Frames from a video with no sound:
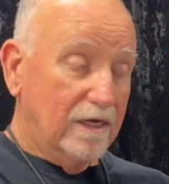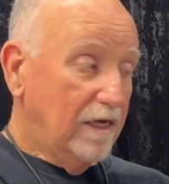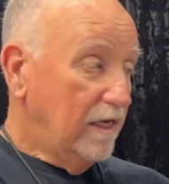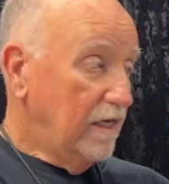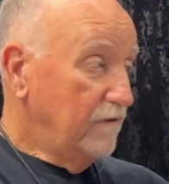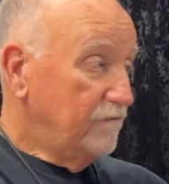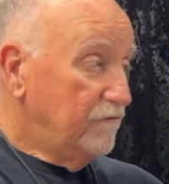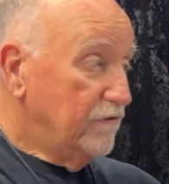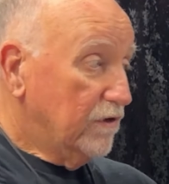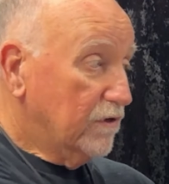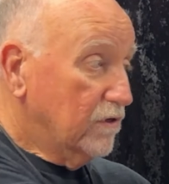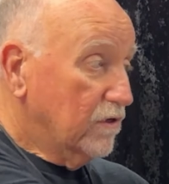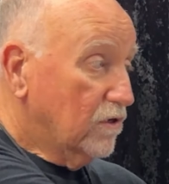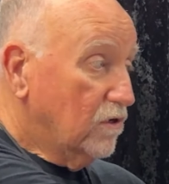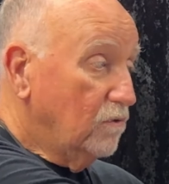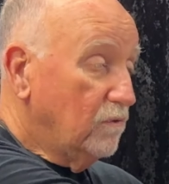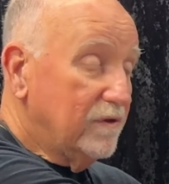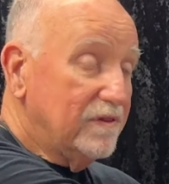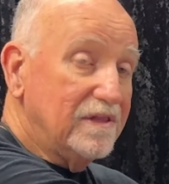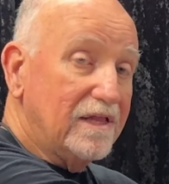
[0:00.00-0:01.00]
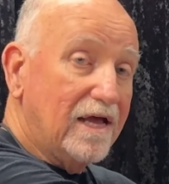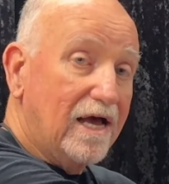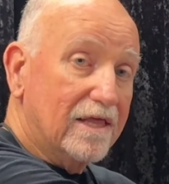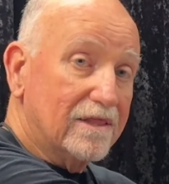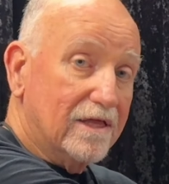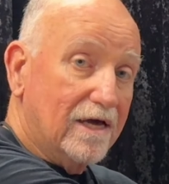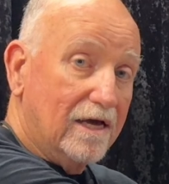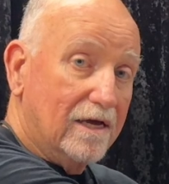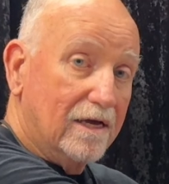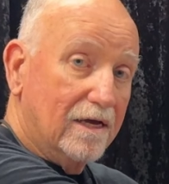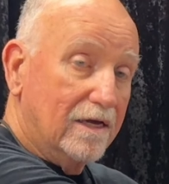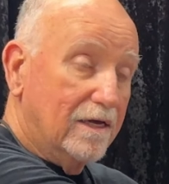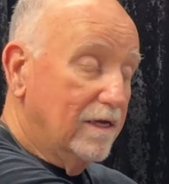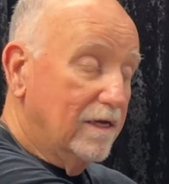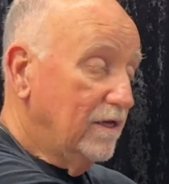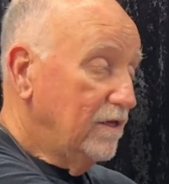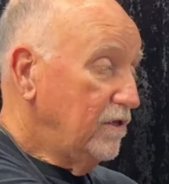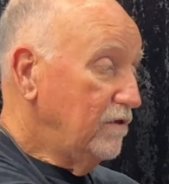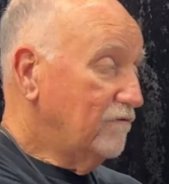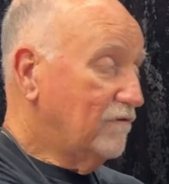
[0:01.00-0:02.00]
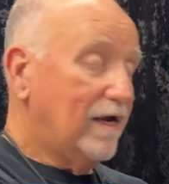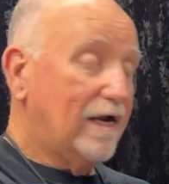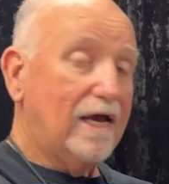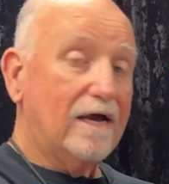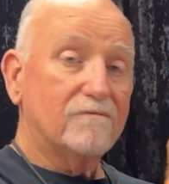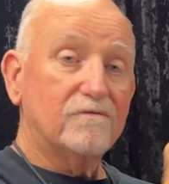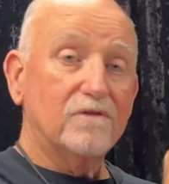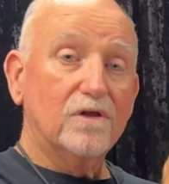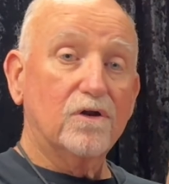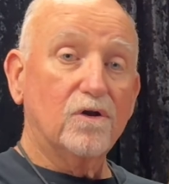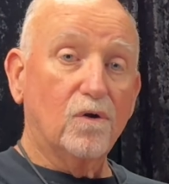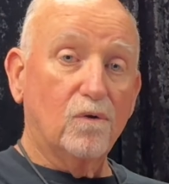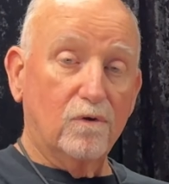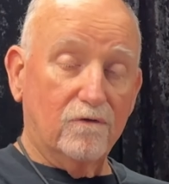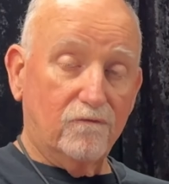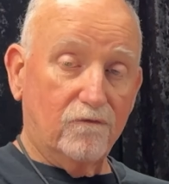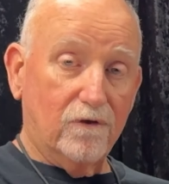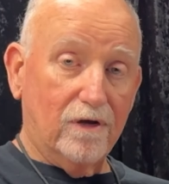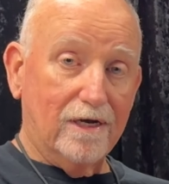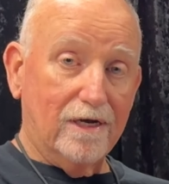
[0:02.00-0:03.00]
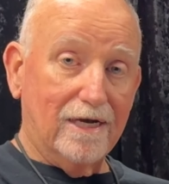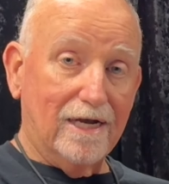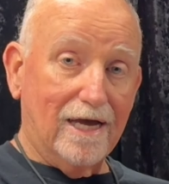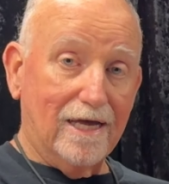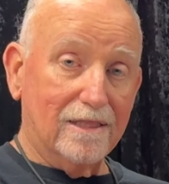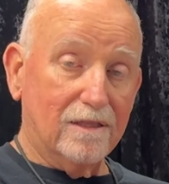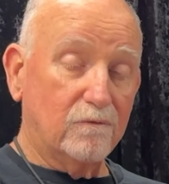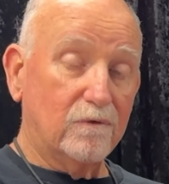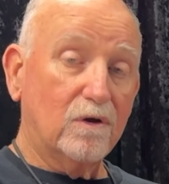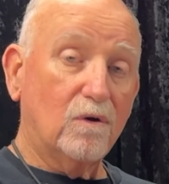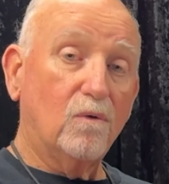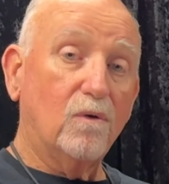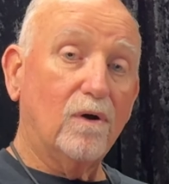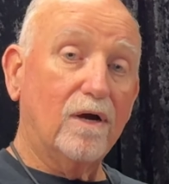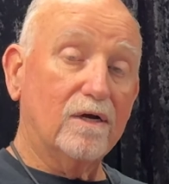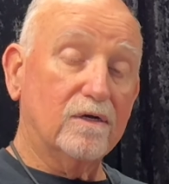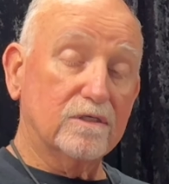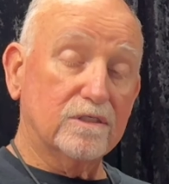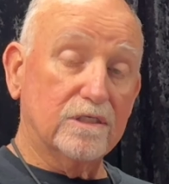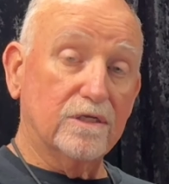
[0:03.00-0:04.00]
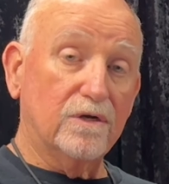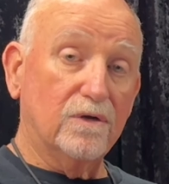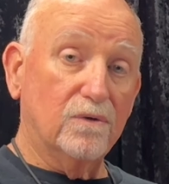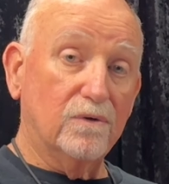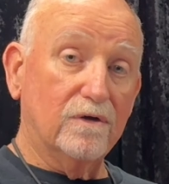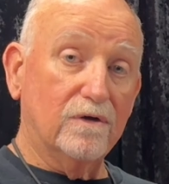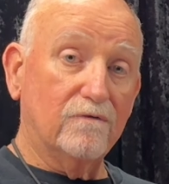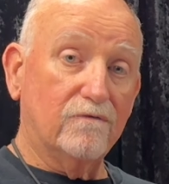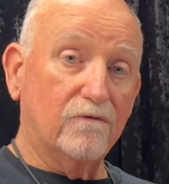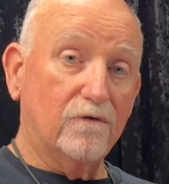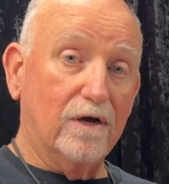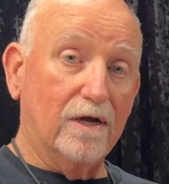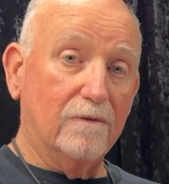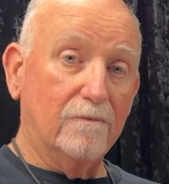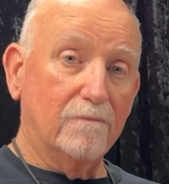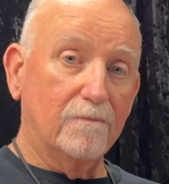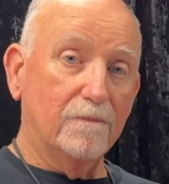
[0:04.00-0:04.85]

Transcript: And if you're going to go with nada, you've got to have the no in front. Nada requires the no in front.